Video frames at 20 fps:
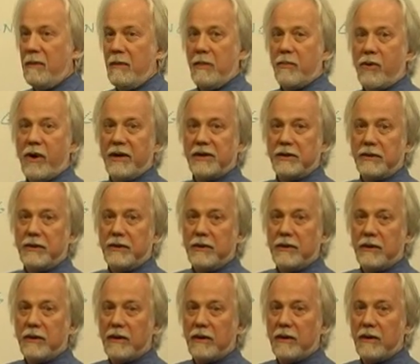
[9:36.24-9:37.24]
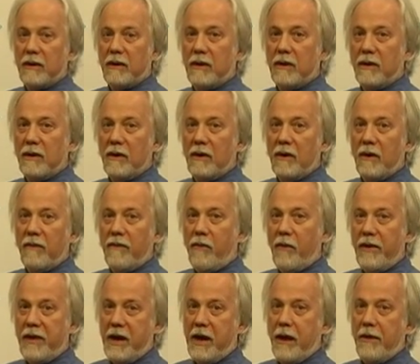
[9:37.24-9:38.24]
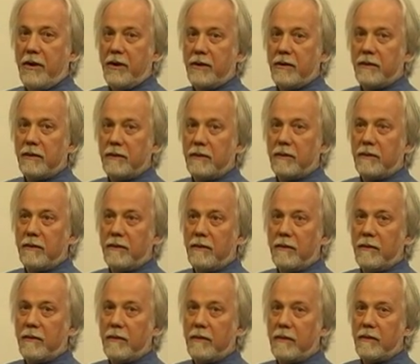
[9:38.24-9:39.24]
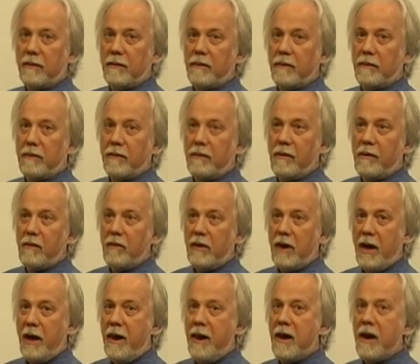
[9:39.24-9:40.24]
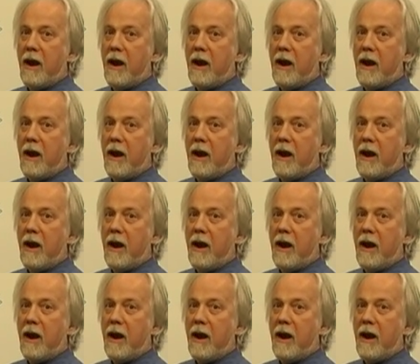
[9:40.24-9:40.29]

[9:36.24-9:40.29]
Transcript: be present for the other. Okay?